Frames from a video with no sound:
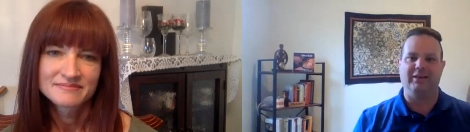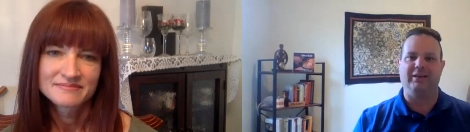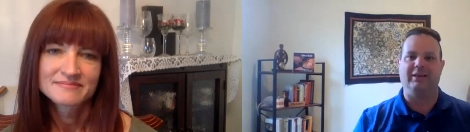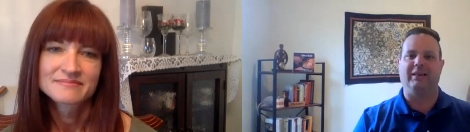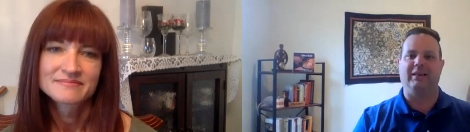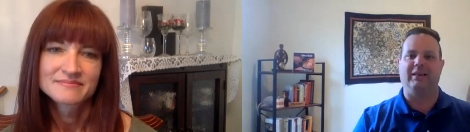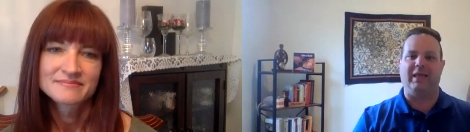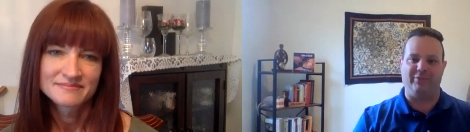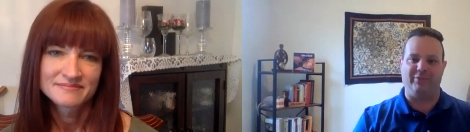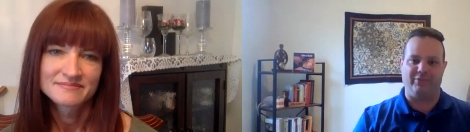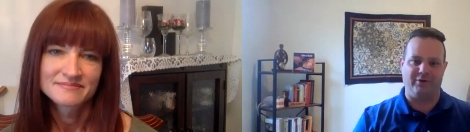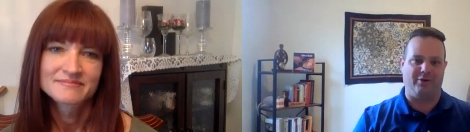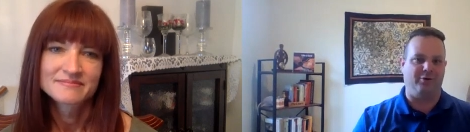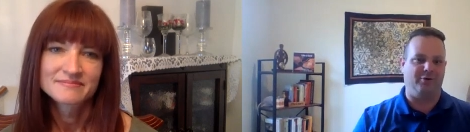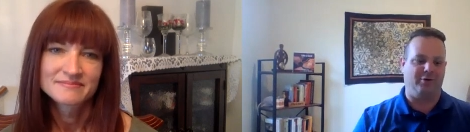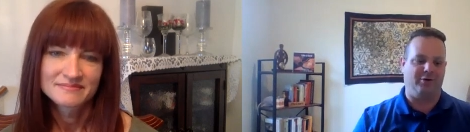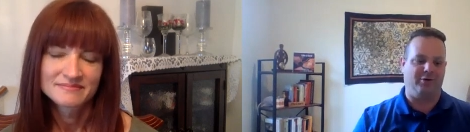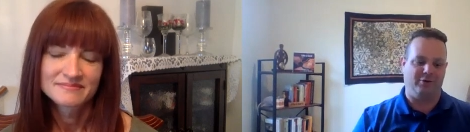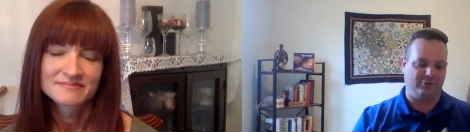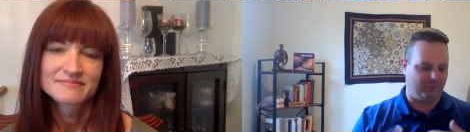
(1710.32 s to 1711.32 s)
Speaker 1: let the
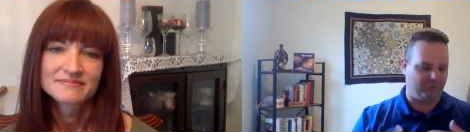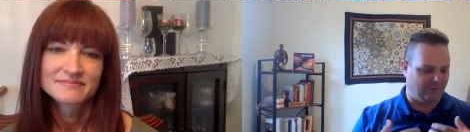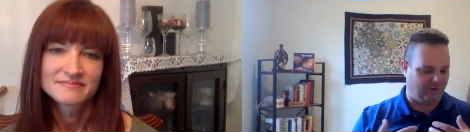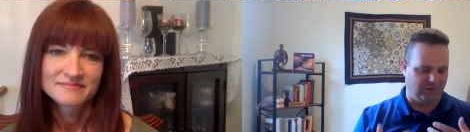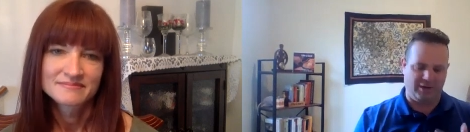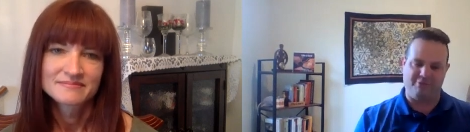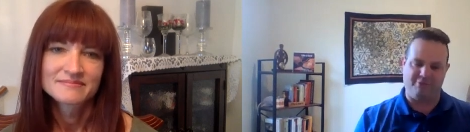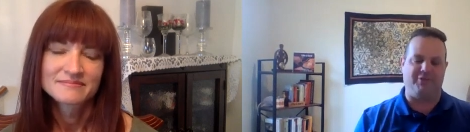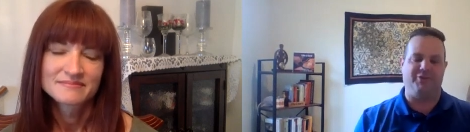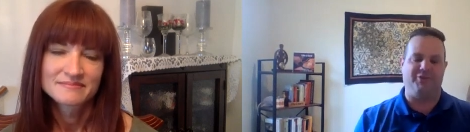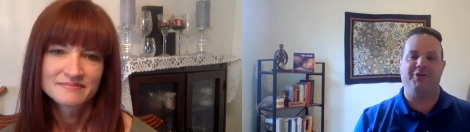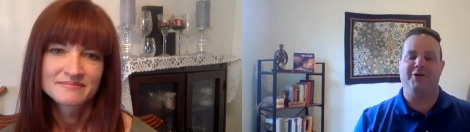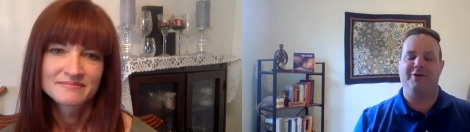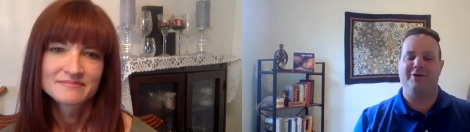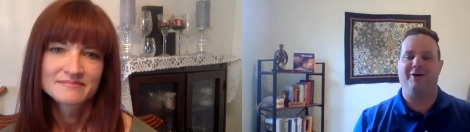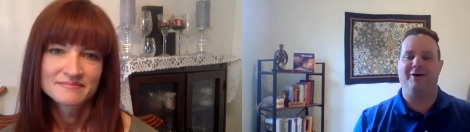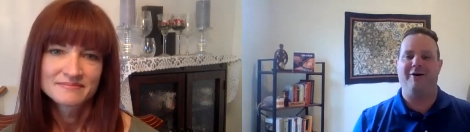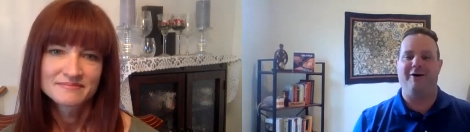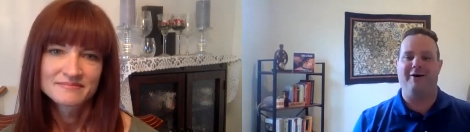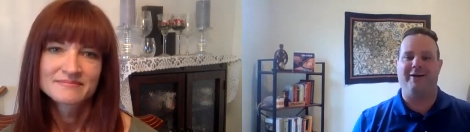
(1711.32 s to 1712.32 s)
owners love on their
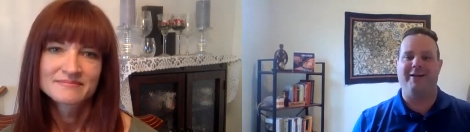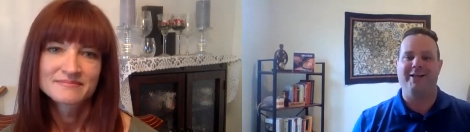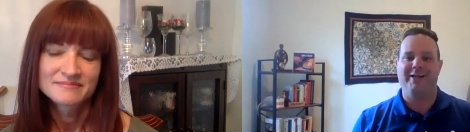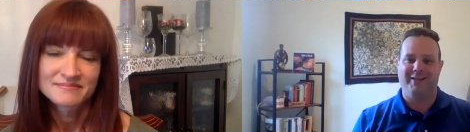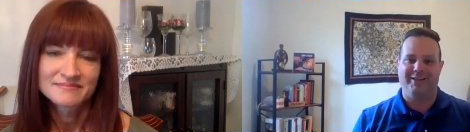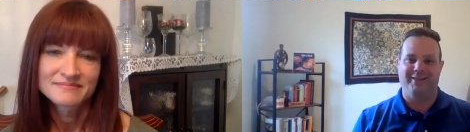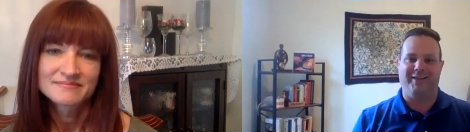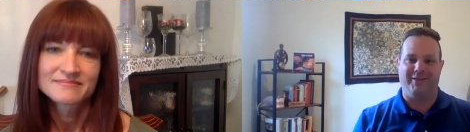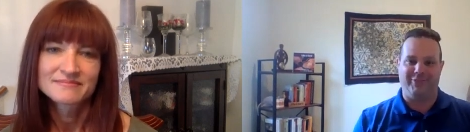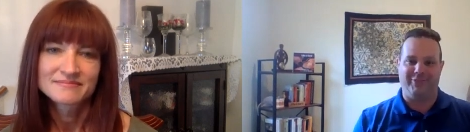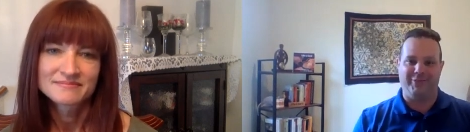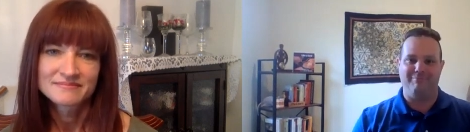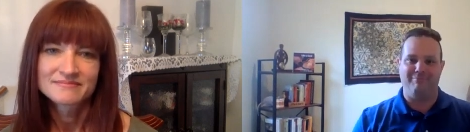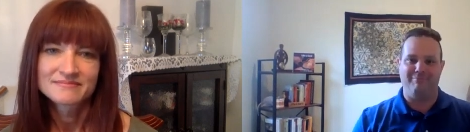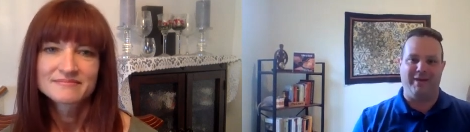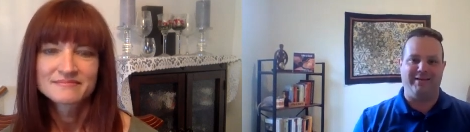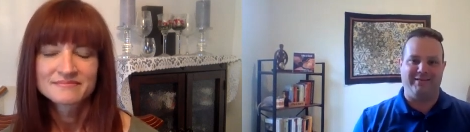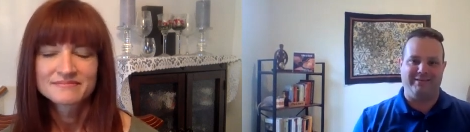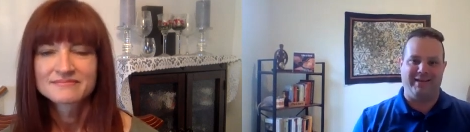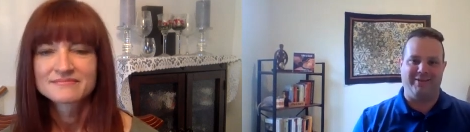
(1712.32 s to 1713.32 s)
dog, let them
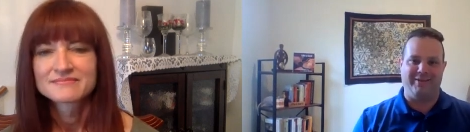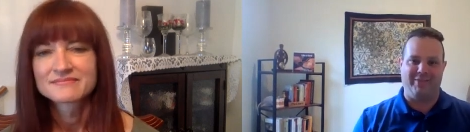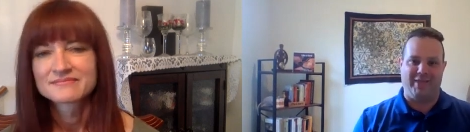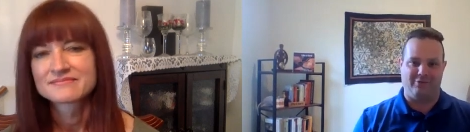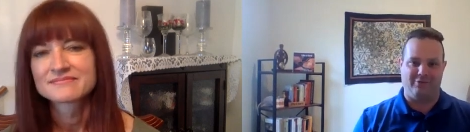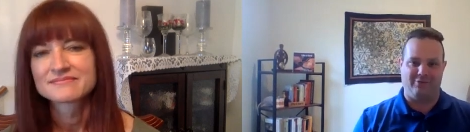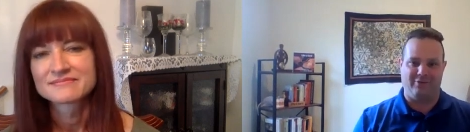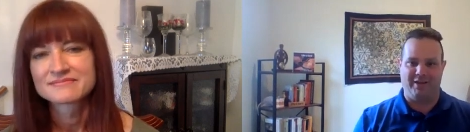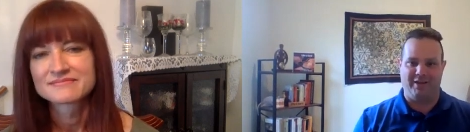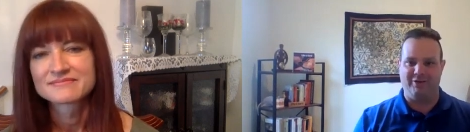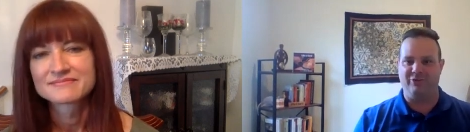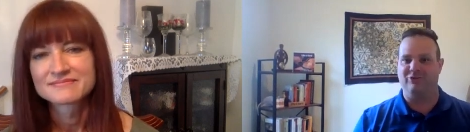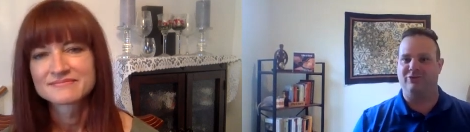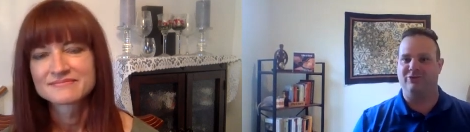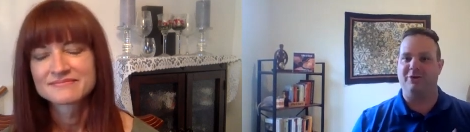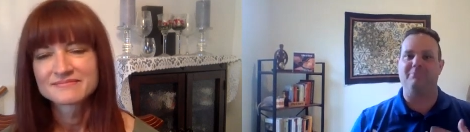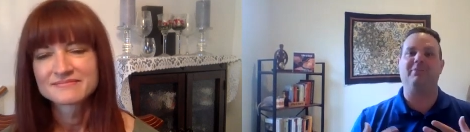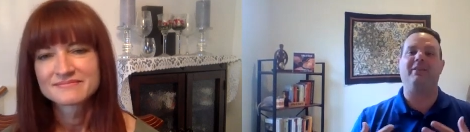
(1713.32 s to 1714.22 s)
maintain that relationship,